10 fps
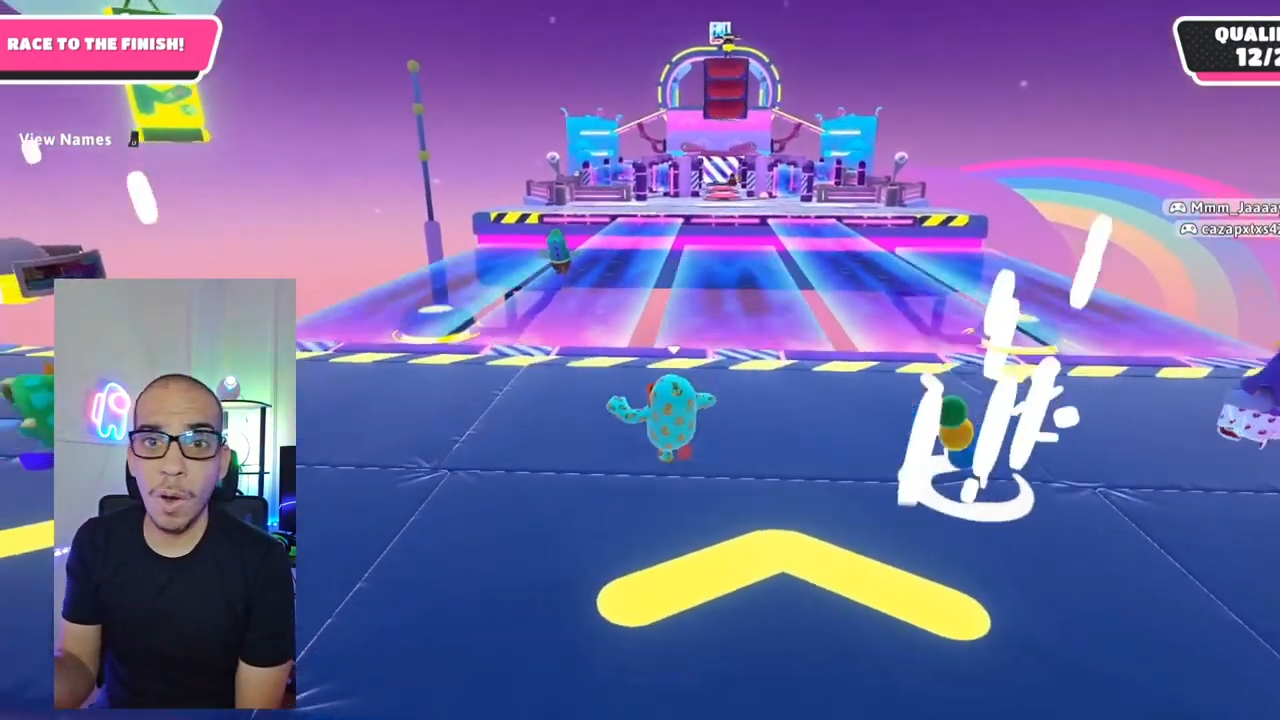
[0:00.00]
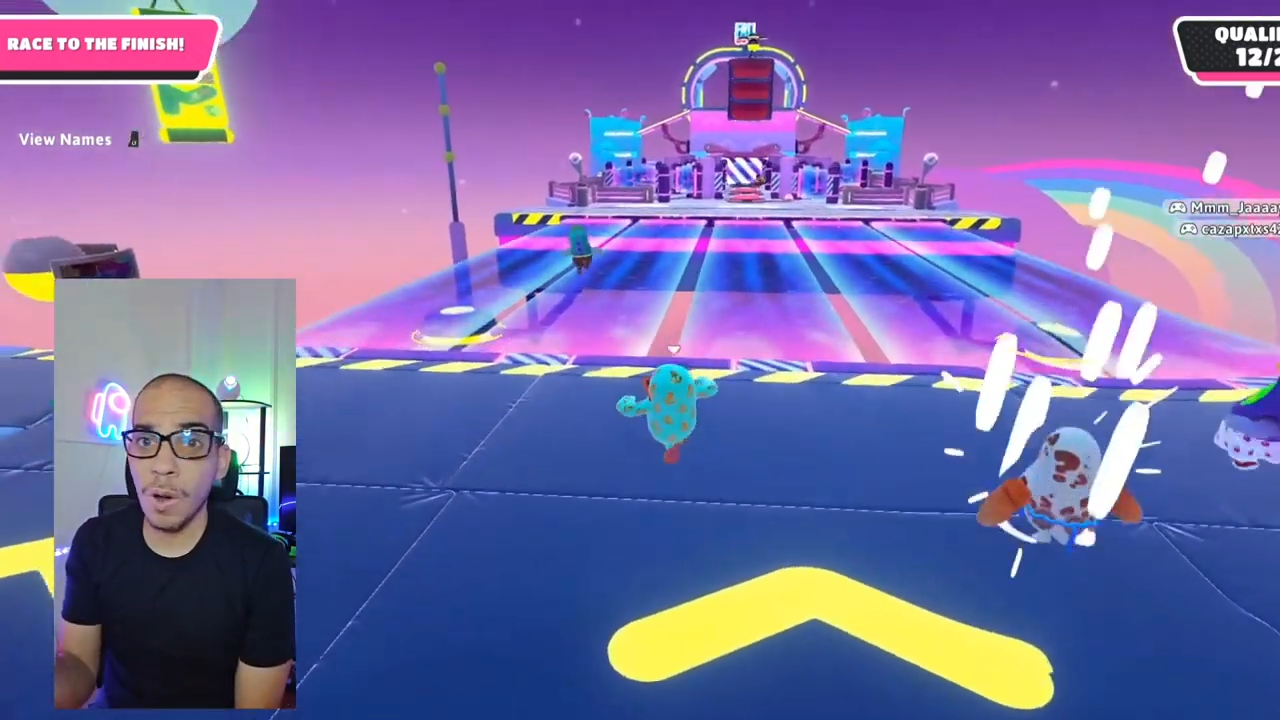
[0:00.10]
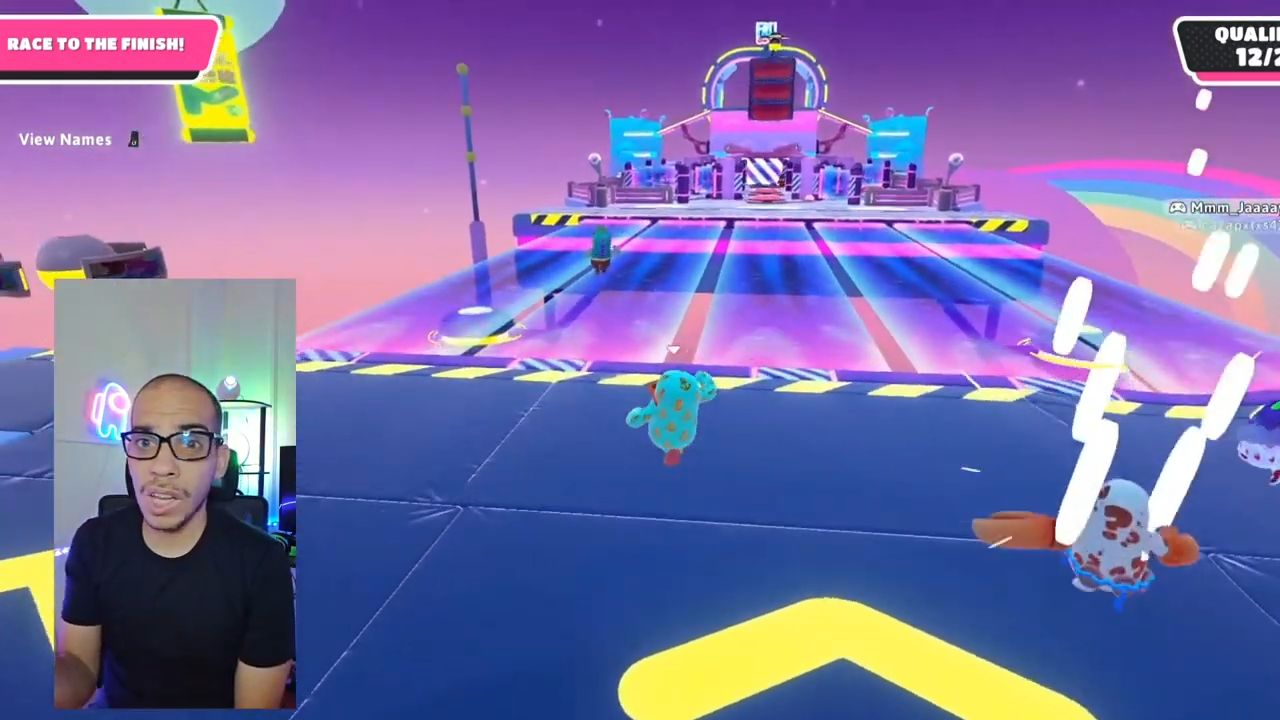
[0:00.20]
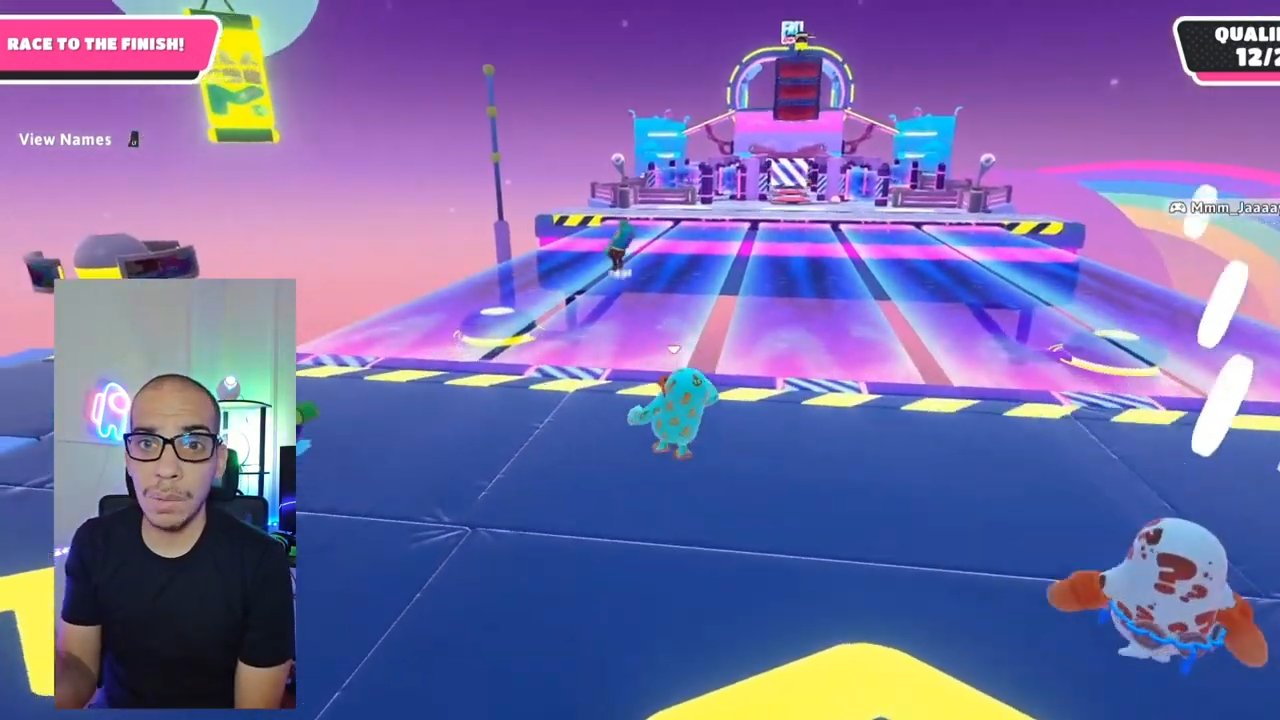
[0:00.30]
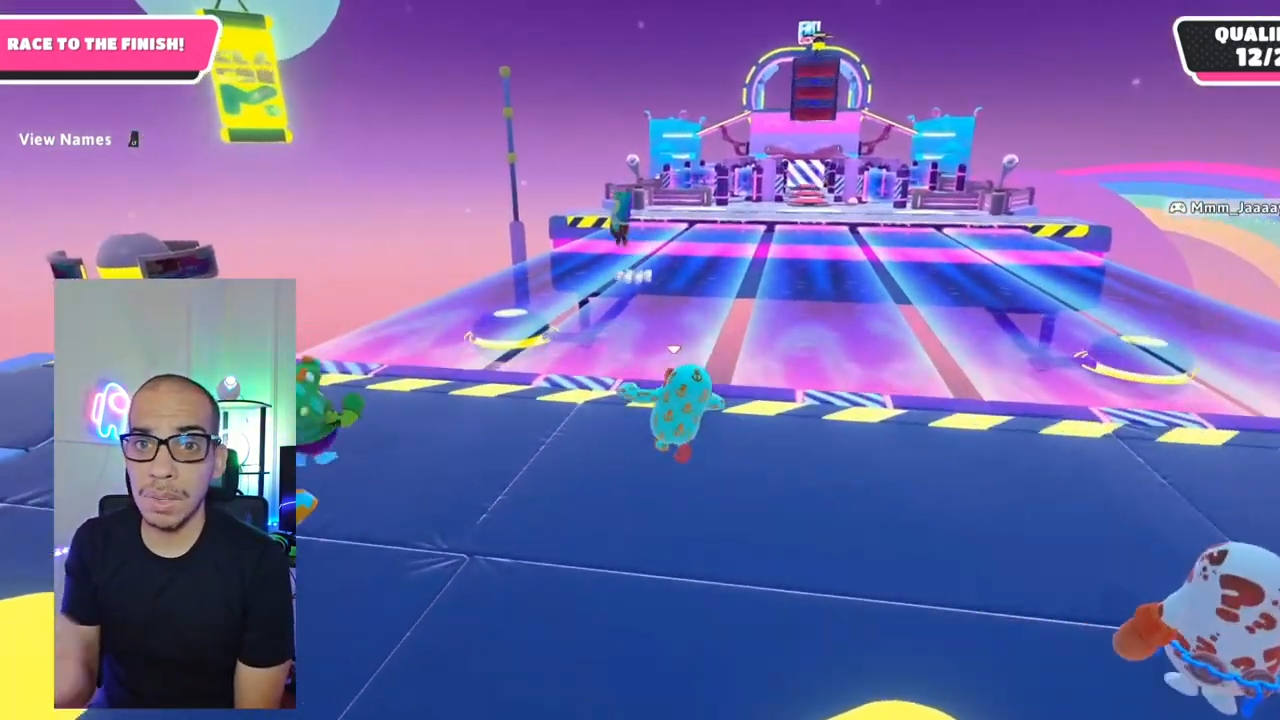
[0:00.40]

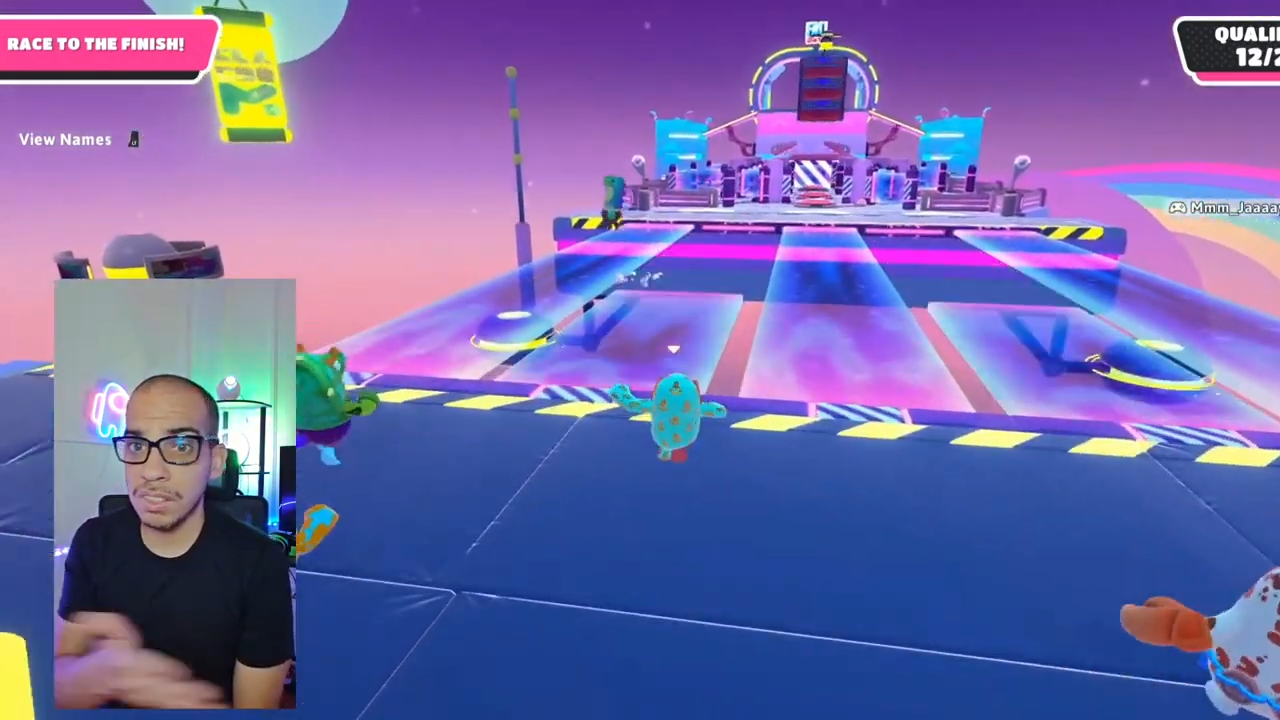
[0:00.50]
all gaming